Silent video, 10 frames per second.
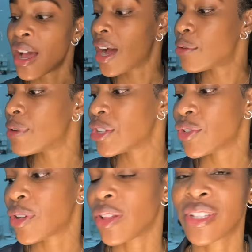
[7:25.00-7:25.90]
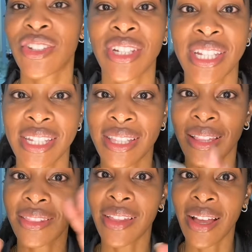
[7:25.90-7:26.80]
Uh, retinol is just the
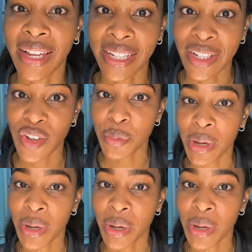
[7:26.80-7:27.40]
line of